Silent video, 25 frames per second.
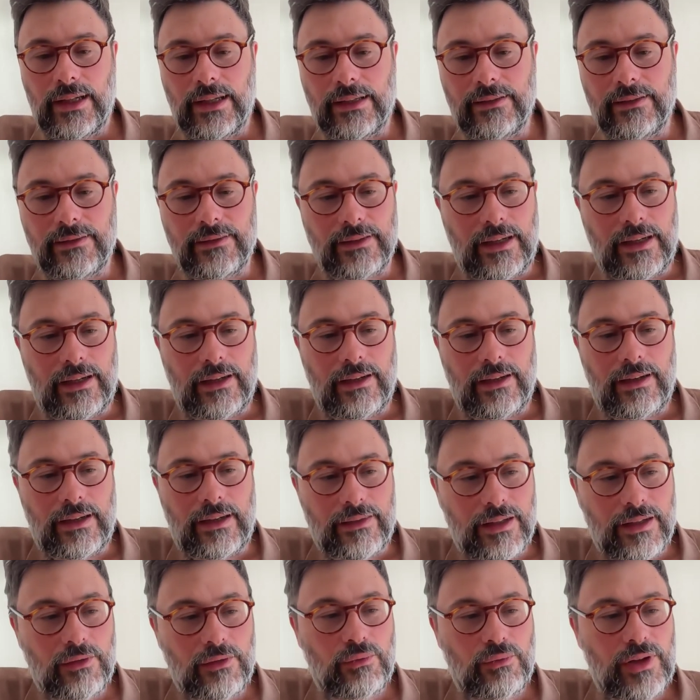And
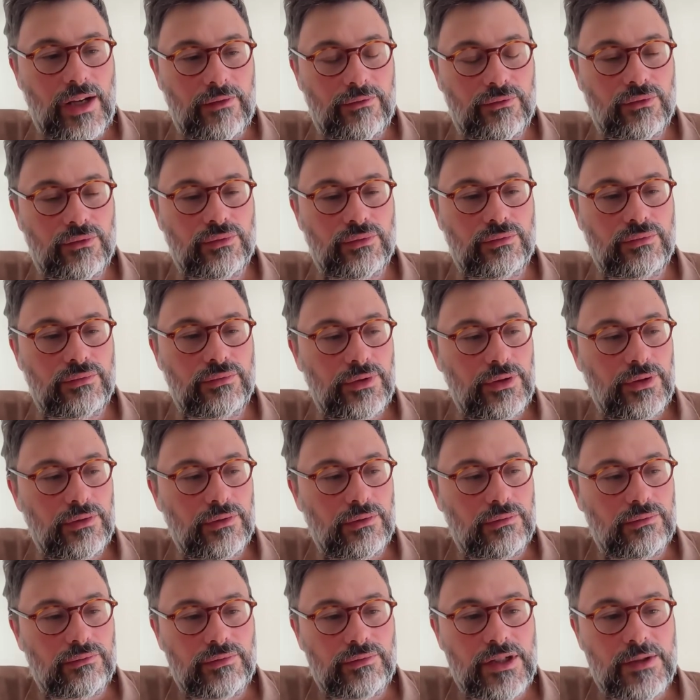I think we have to,
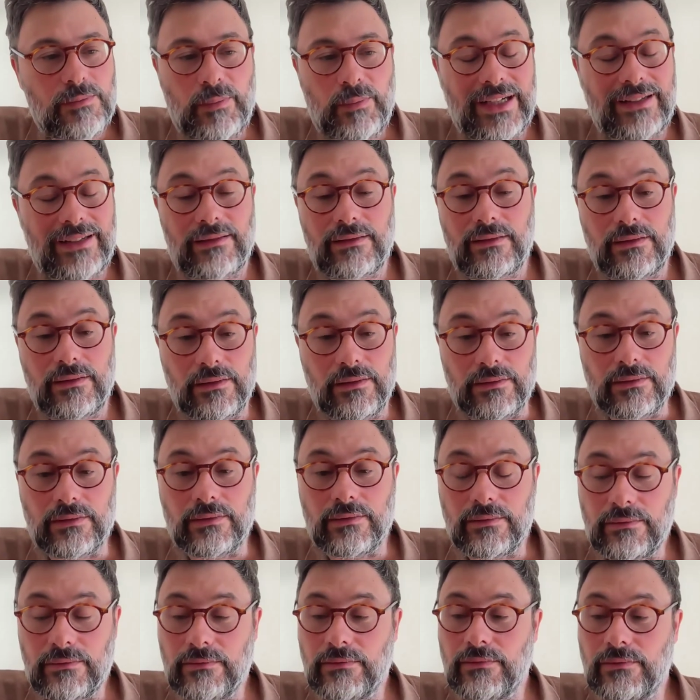respect
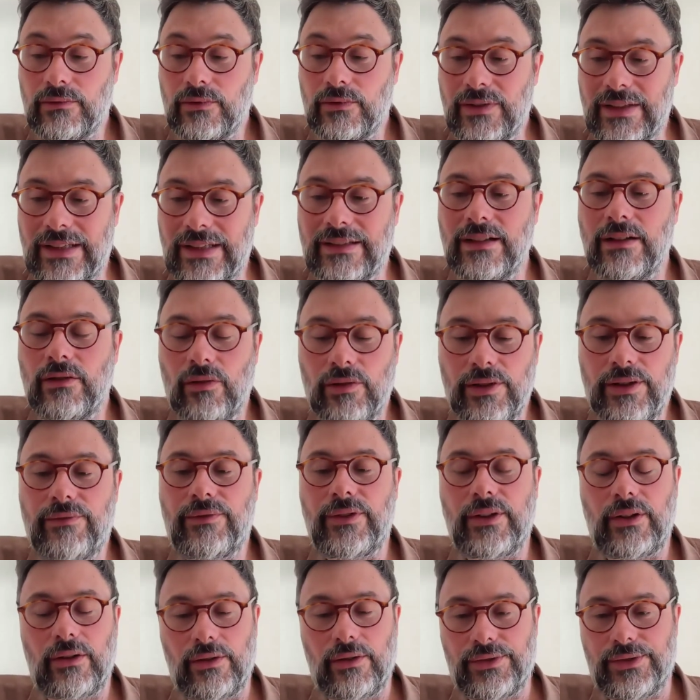the technical
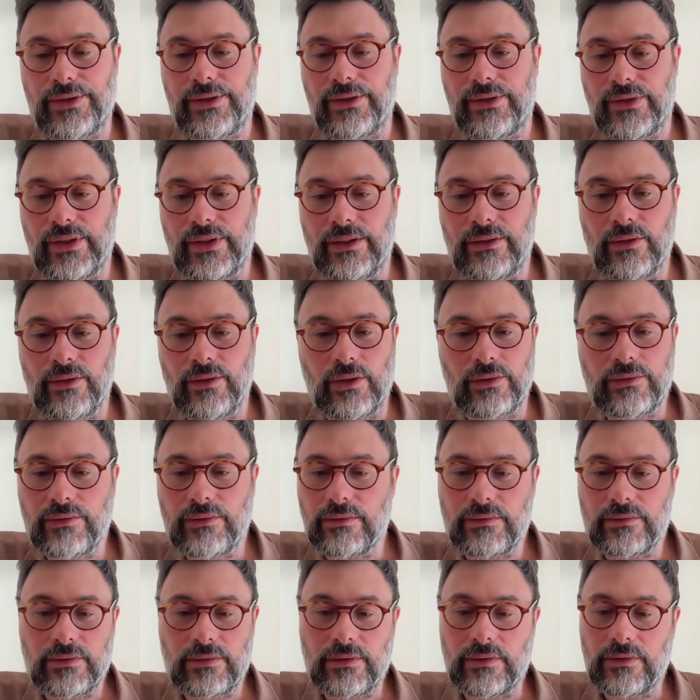difficulties and not
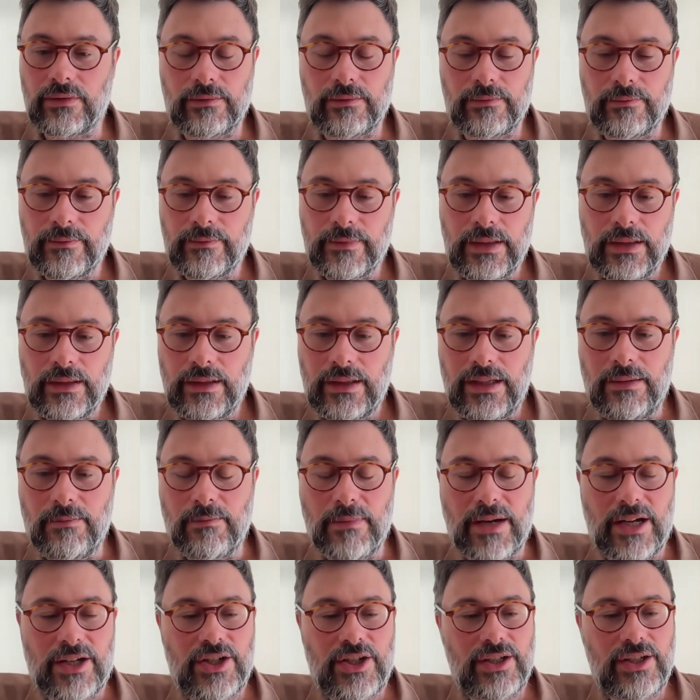
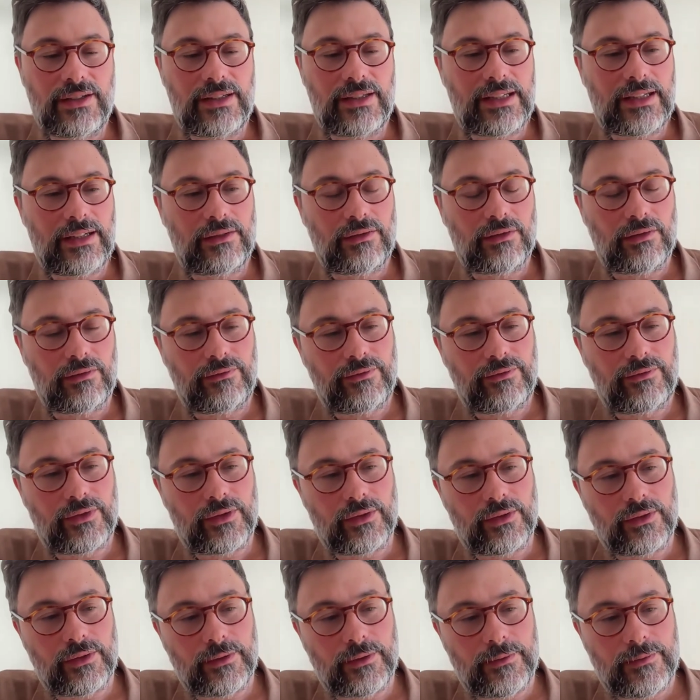imagine kind of